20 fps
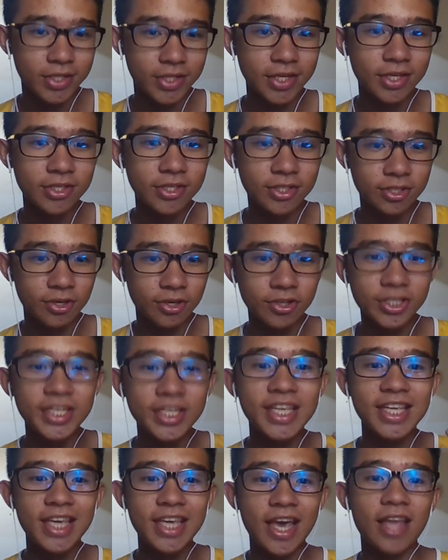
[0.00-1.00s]
search
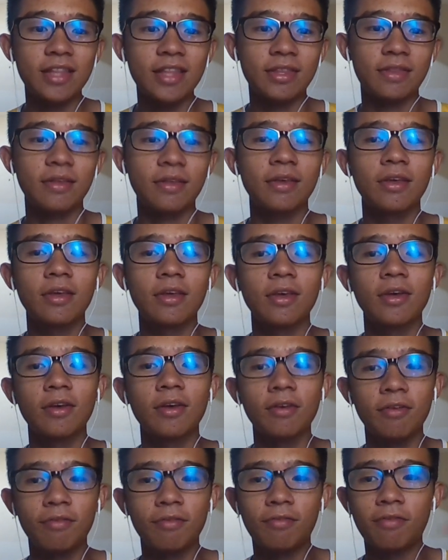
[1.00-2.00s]
yet.
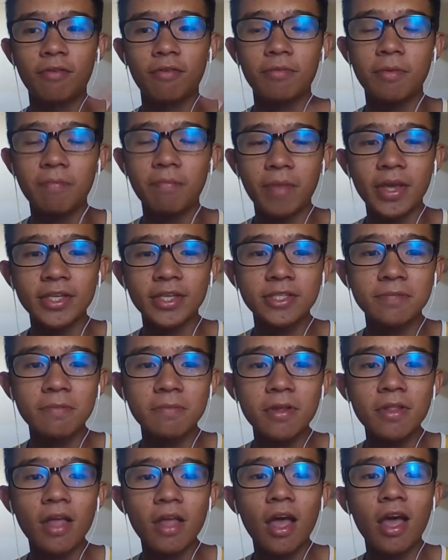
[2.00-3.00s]
From the
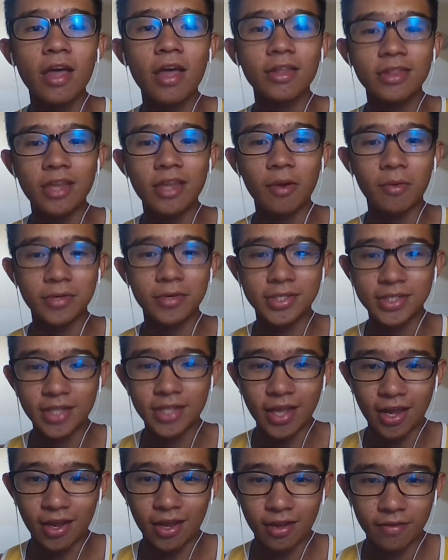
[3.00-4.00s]
basement, there was
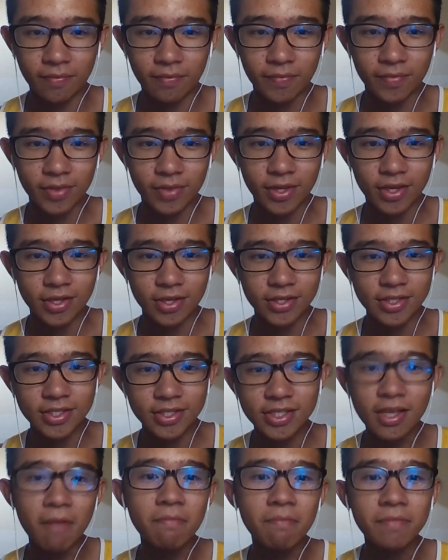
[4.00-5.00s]
like
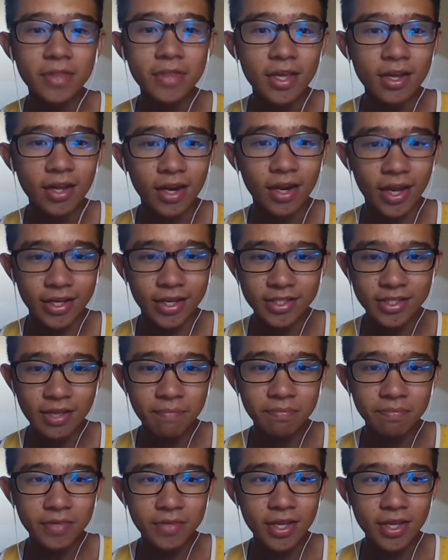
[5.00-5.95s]
something like some